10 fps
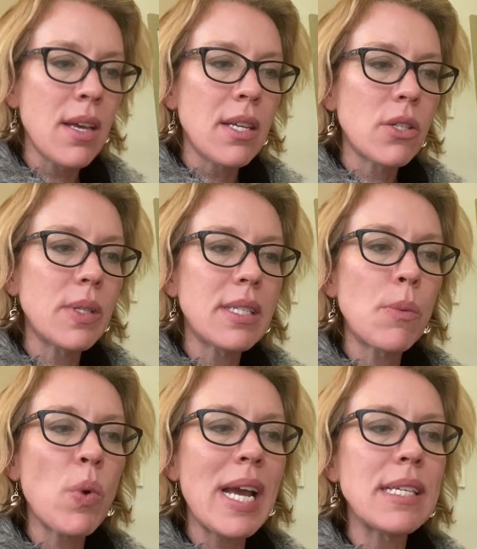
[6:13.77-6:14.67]
So in
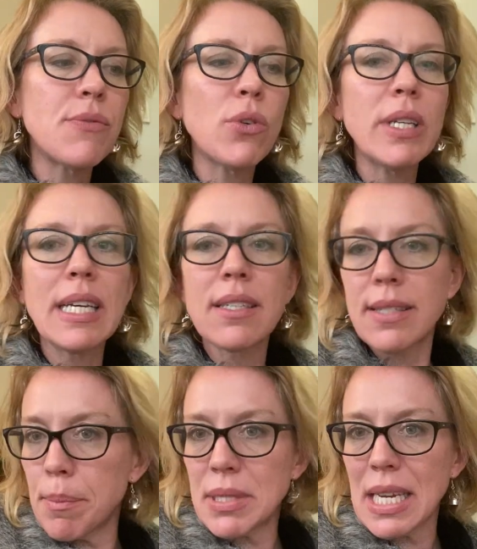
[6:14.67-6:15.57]
some ways, fully
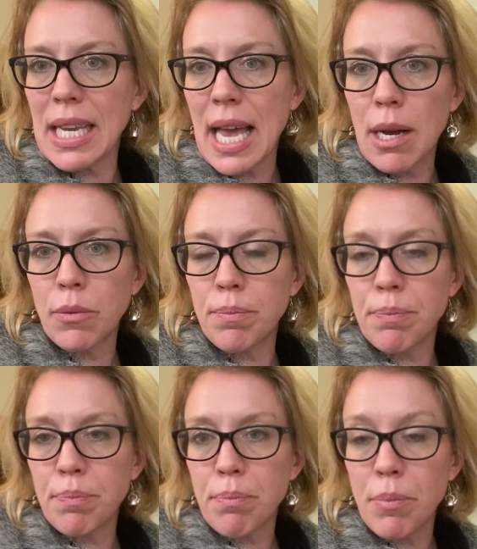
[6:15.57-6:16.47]
accepting our
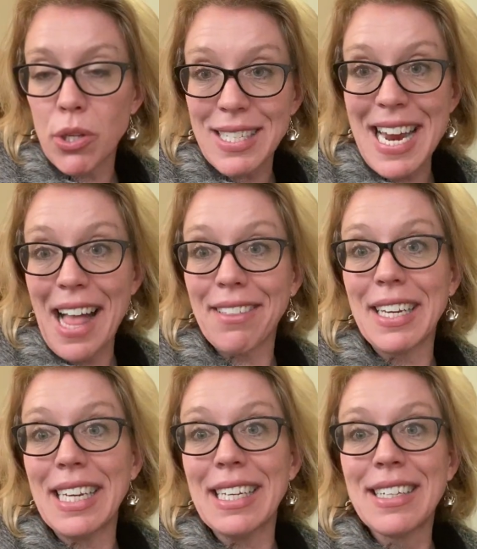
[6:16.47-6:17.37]

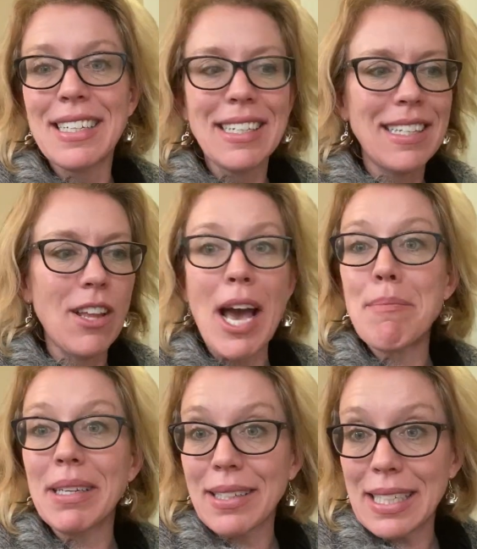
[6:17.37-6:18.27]
personality,
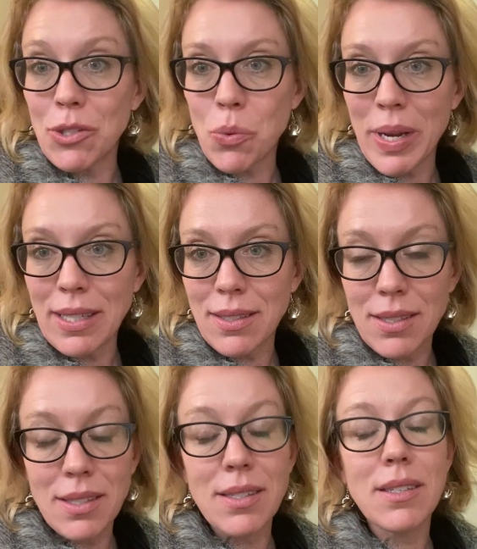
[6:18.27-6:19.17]
liabilities, or
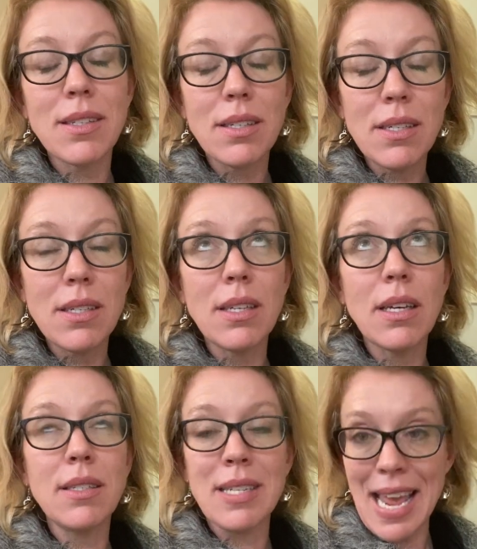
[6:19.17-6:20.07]
weaknesses
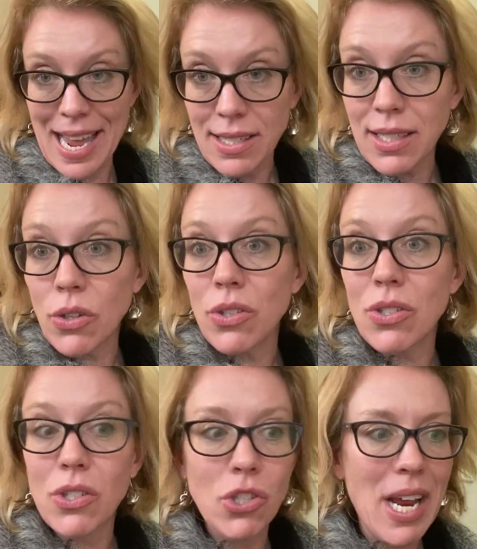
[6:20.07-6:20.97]
is an antidote
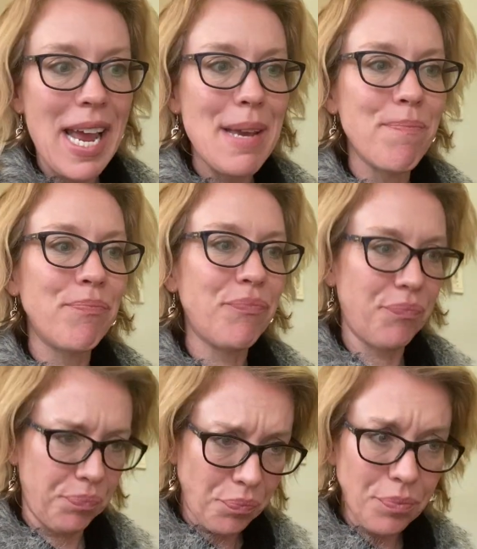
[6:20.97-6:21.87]
to shame.
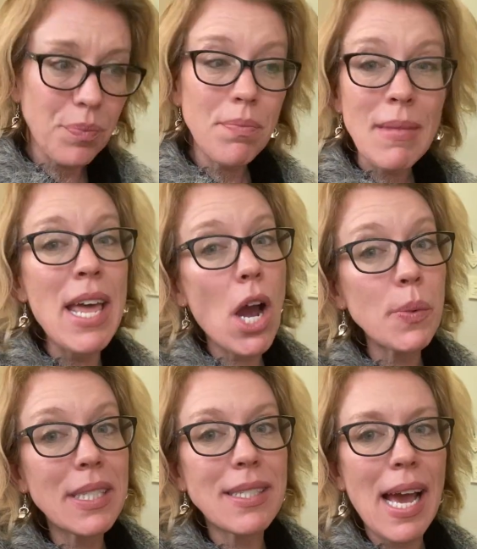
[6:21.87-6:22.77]
And I
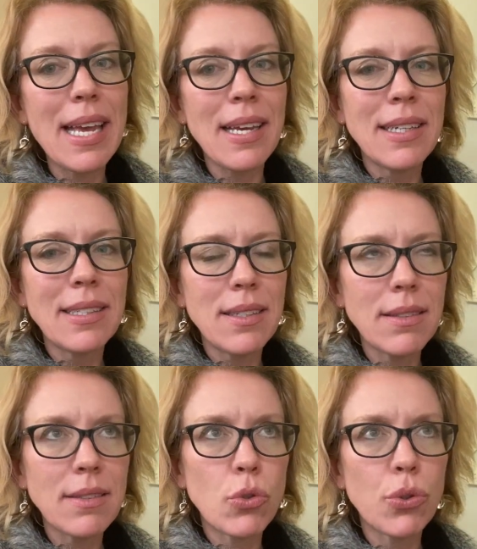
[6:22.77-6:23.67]
would say
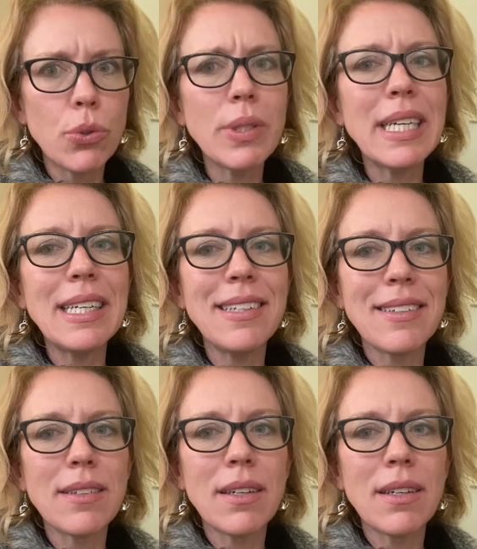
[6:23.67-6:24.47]
truly